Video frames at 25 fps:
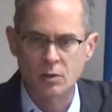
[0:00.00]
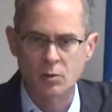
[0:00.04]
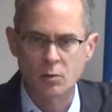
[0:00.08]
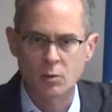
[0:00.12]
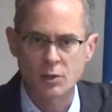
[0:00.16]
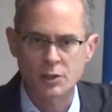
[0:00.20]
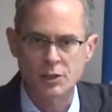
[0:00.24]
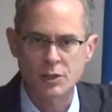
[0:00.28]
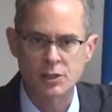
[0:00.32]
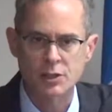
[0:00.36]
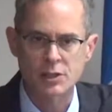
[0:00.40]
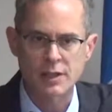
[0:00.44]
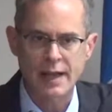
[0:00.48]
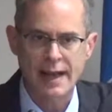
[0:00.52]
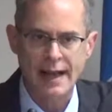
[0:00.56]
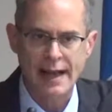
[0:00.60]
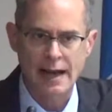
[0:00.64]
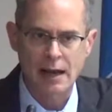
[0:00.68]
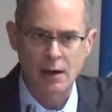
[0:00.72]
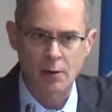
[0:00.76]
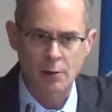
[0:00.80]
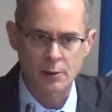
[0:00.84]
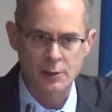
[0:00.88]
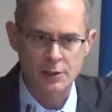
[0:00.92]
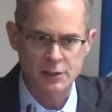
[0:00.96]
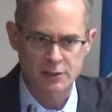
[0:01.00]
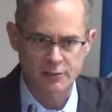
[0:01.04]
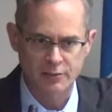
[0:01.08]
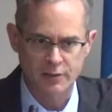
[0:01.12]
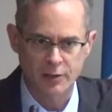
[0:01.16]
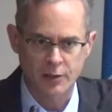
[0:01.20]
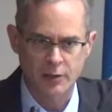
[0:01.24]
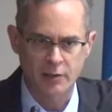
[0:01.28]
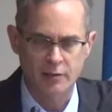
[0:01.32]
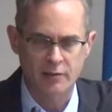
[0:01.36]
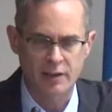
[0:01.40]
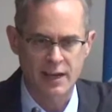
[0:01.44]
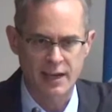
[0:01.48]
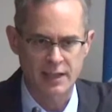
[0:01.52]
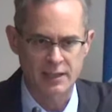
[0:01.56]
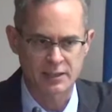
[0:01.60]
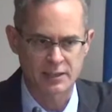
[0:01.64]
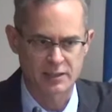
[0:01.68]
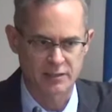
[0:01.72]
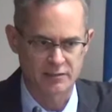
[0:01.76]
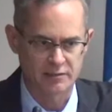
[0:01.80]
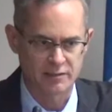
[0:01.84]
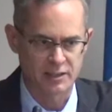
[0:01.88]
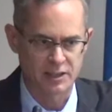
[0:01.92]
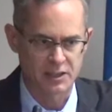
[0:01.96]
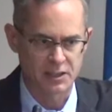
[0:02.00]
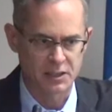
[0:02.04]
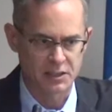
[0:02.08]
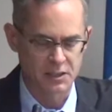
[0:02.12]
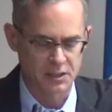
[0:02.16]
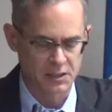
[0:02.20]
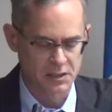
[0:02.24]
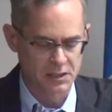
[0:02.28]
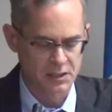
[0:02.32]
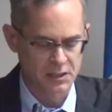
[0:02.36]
which is our sphere of activity.